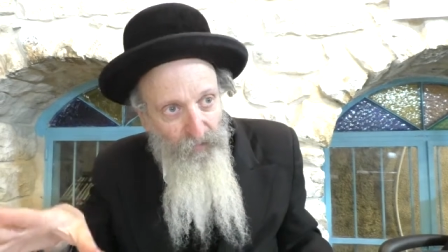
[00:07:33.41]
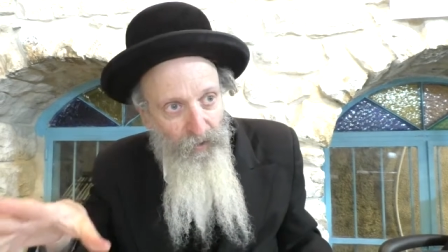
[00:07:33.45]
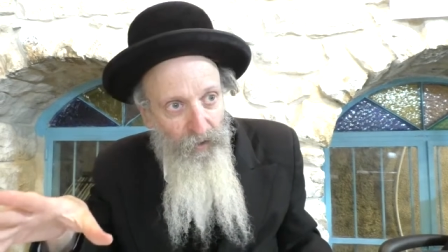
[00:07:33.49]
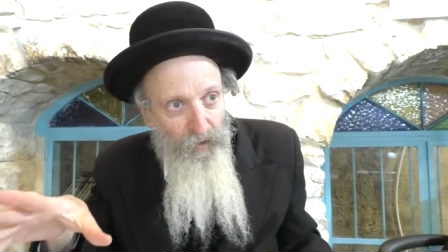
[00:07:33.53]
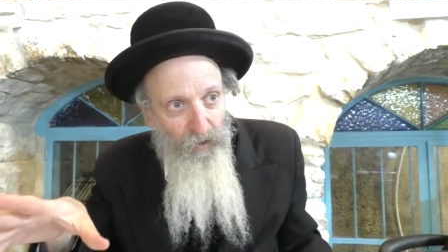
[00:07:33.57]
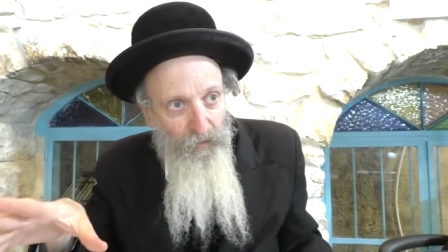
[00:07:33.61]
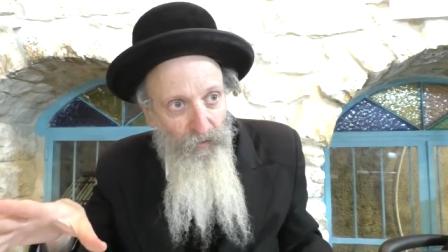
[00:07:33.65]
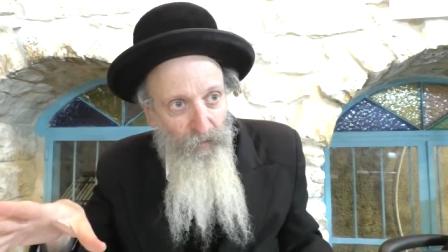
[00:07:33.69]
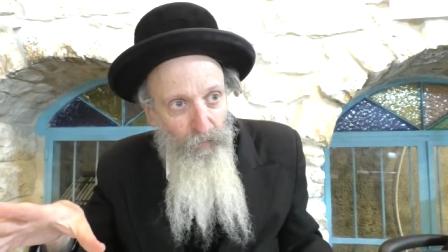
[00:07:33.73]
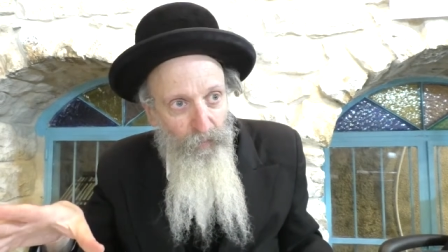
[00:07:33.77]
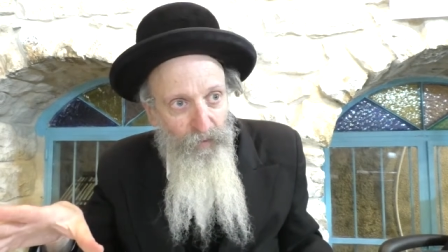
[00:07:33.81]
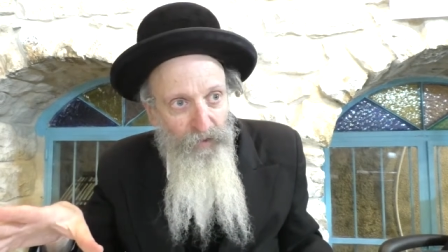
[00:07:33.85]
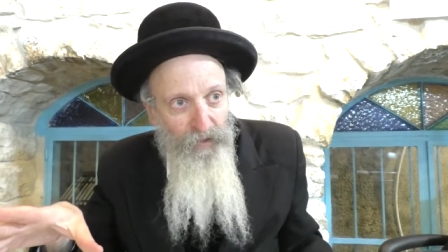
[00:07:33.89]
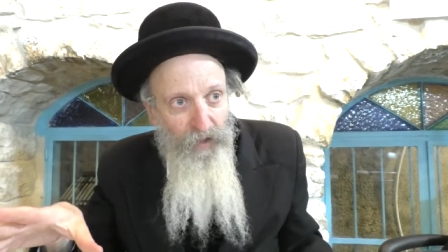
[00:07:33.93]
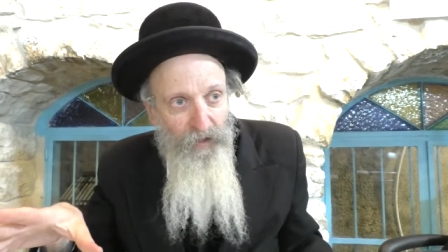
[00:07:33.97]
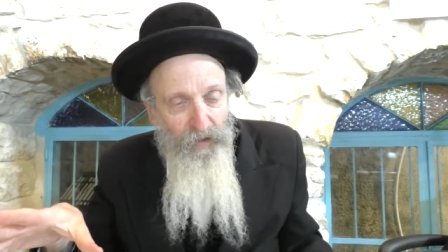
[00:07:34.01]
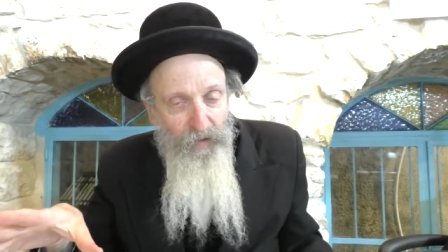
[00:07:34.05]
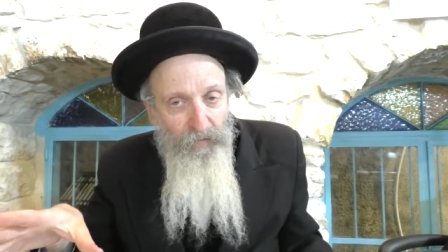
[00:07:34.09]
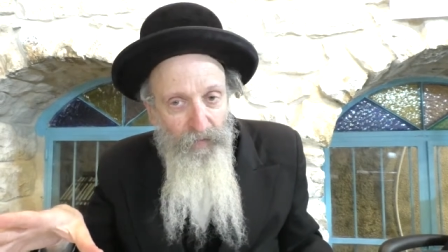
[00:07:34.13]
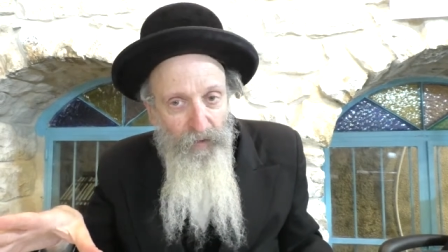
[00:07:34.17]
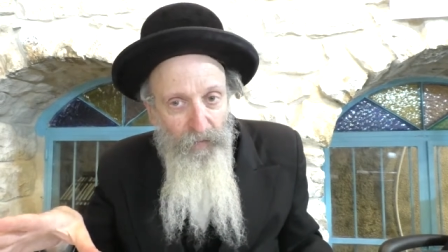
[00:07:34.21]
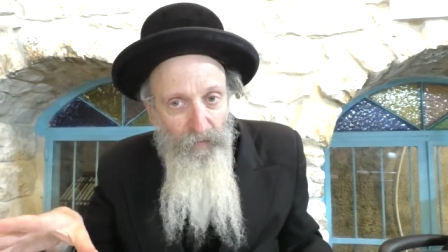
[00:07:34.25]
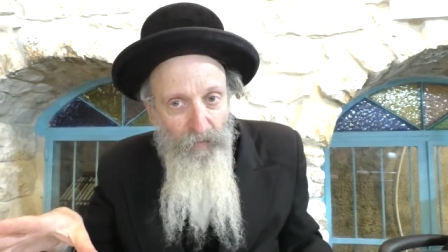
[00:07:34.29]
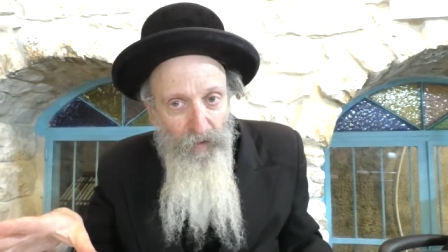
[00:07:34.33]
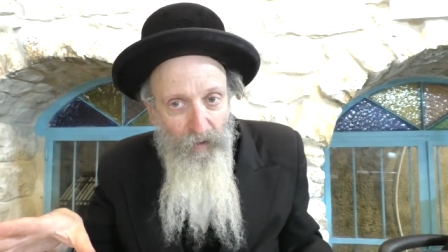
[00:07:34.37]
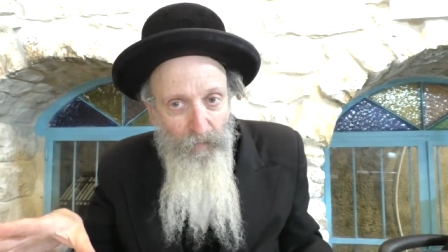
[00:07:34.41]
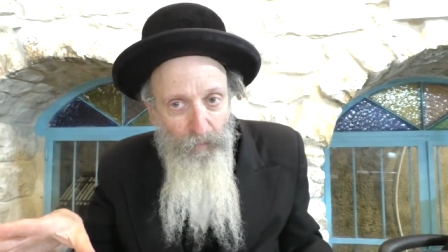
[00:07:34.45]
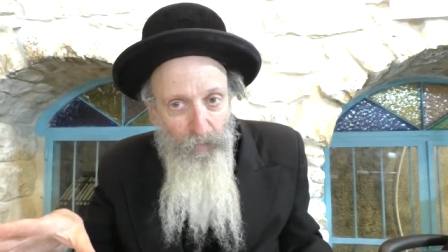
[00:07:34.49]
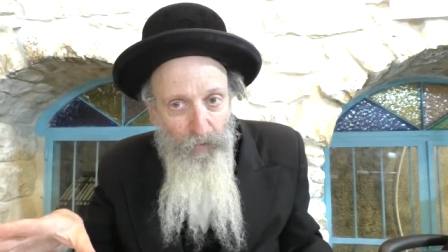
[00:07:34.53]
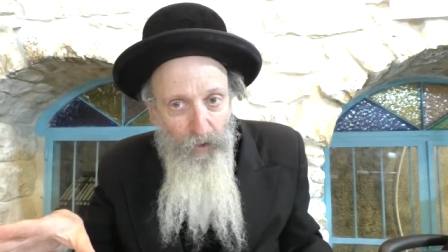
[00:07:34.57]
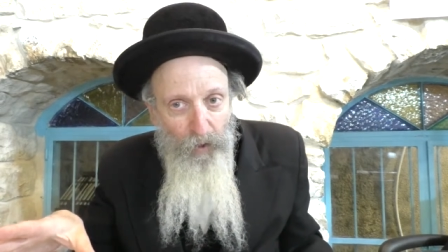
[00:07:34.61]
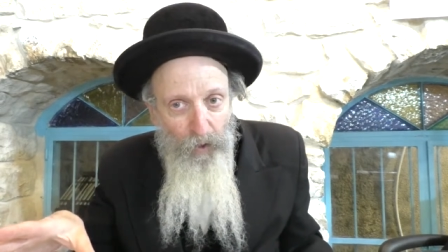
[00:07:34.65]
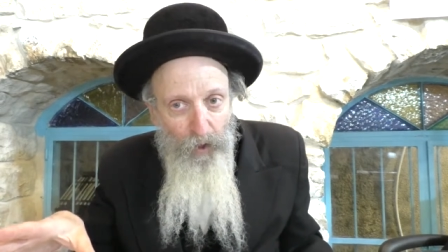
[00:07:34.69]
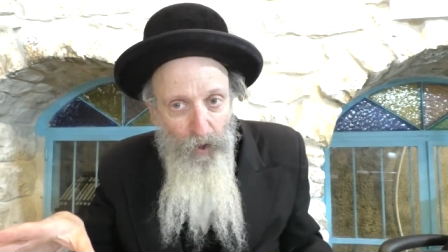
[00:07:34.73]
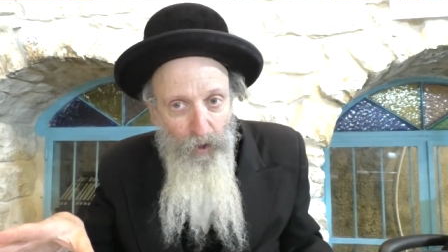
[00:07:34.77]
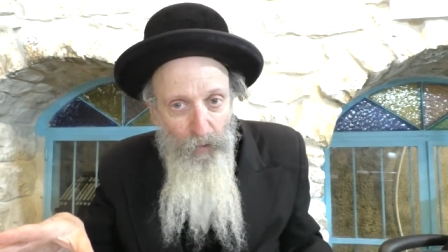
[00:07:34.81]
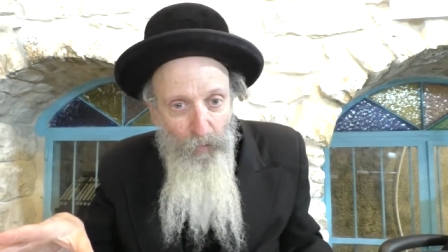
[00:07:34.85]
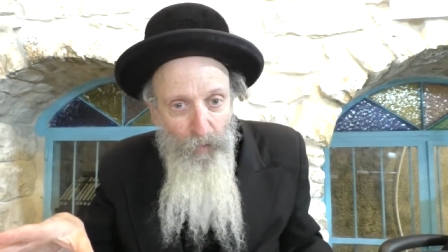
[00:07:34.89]
you know the result of a,
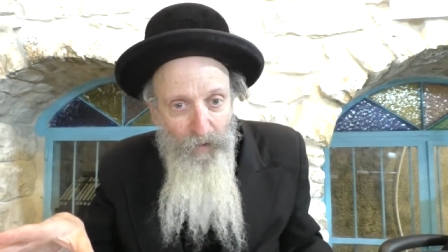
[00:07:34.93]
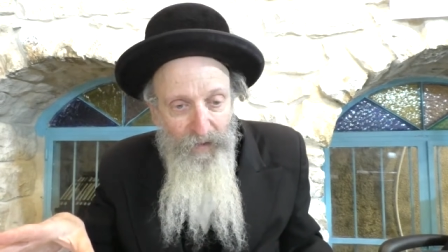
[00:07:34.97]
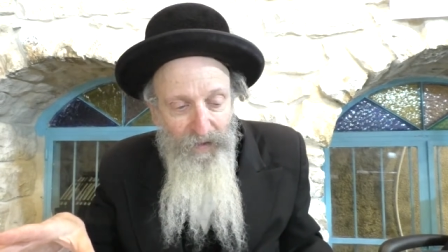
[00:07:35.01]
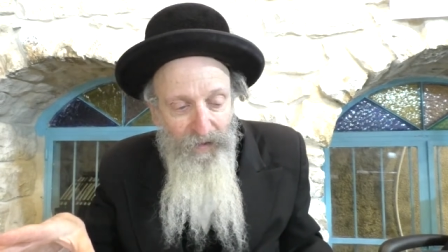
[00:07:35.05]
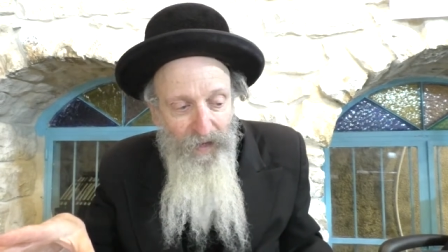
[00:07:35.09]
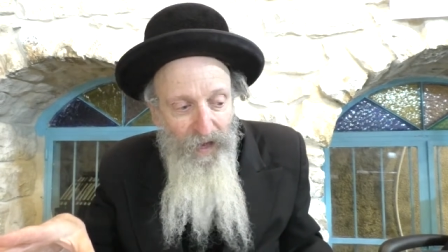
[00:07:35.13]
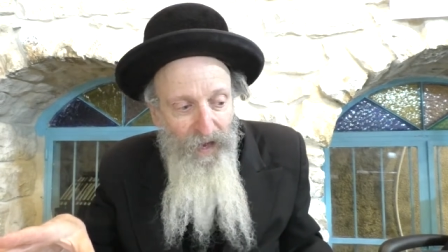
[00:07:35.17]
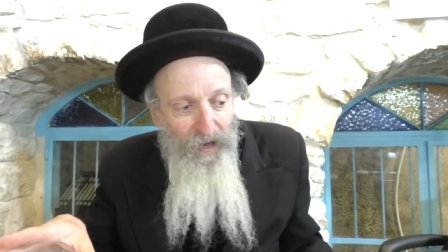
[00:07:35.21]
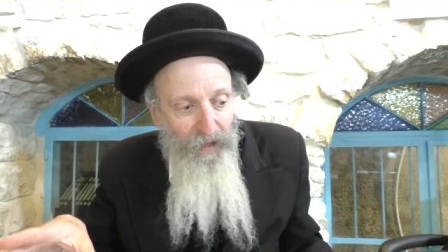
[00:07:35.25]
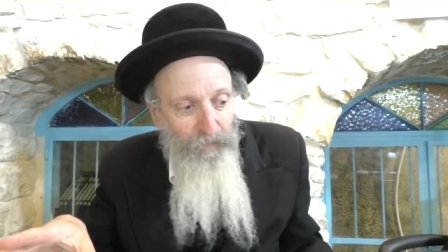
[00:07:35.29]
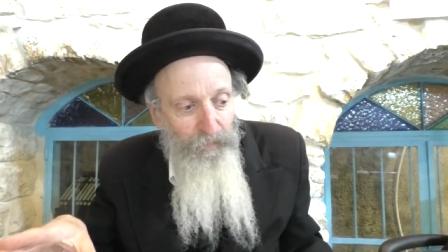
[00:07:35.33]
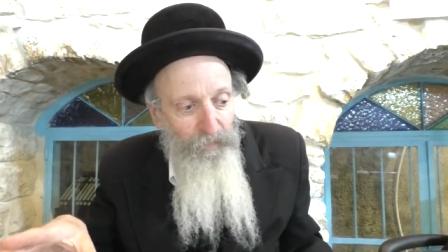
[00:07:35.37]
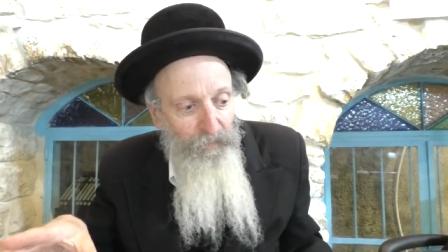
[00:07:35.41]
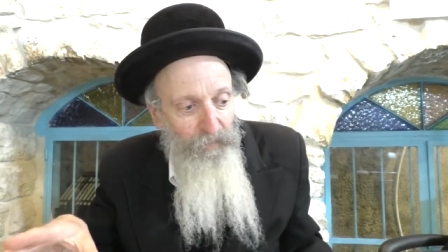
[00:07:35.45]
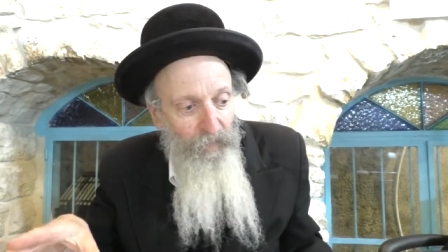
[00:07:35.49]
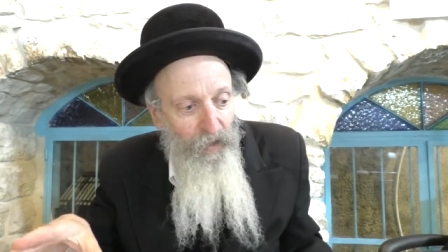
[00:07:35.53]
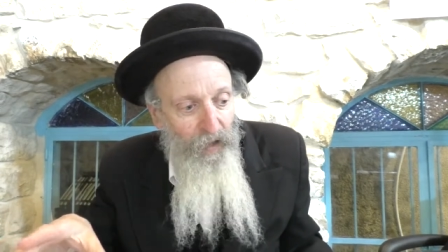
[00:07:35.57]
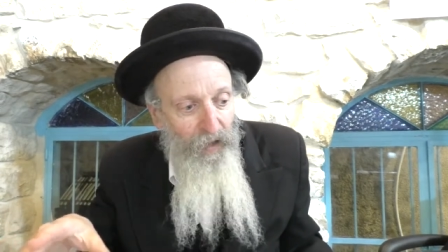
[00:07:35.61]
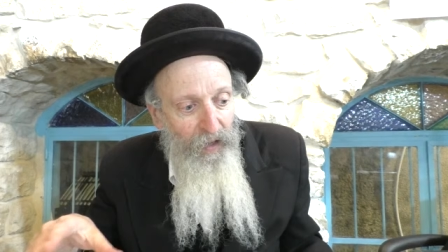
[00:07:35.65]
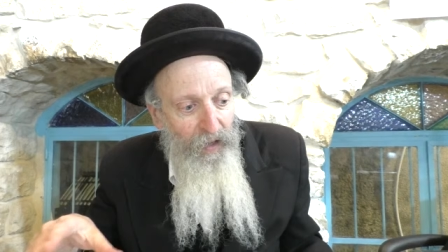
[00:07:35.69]
a at one time